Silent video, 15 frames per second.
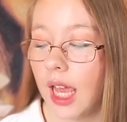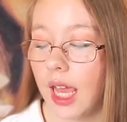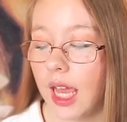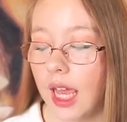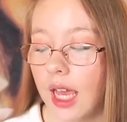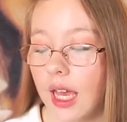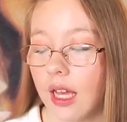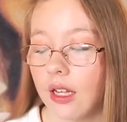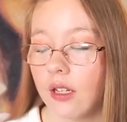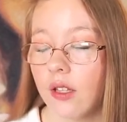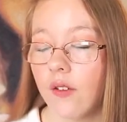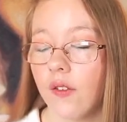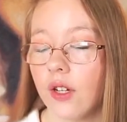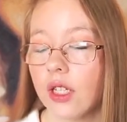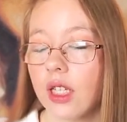And the
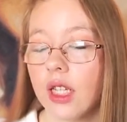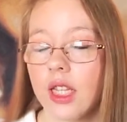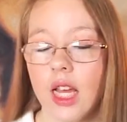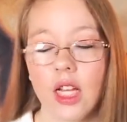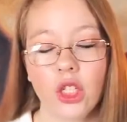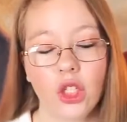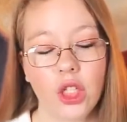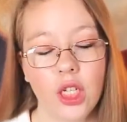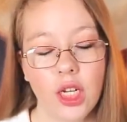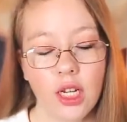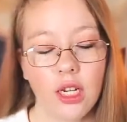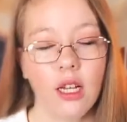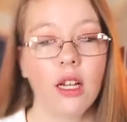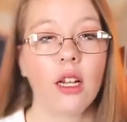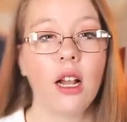first thing that she
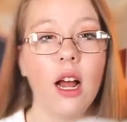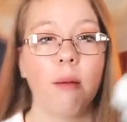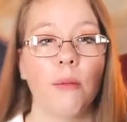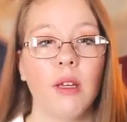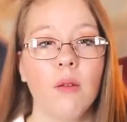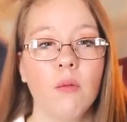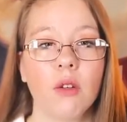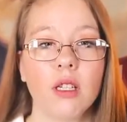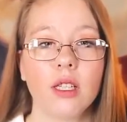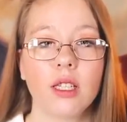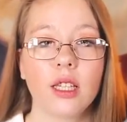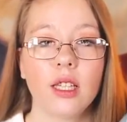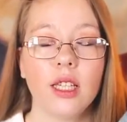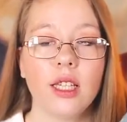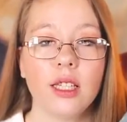got me
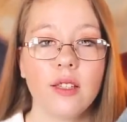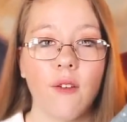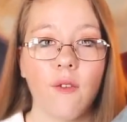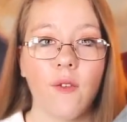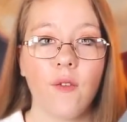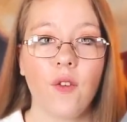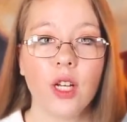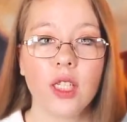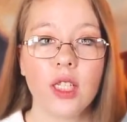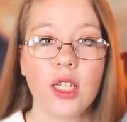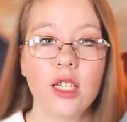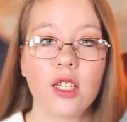was these fuzzy